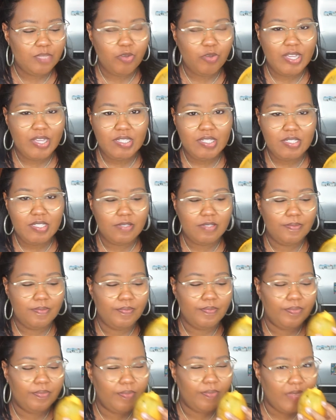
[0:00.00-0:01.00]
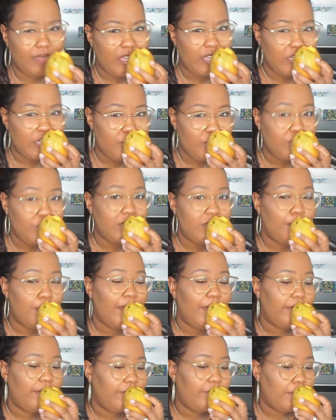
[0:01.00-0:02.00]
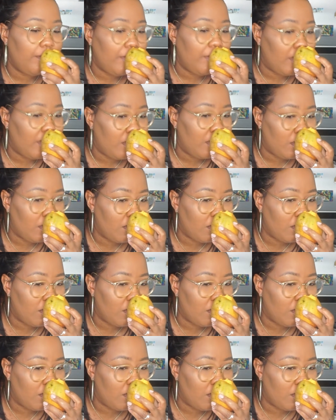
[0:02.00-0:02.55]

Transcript: point, you can choose to bite from here.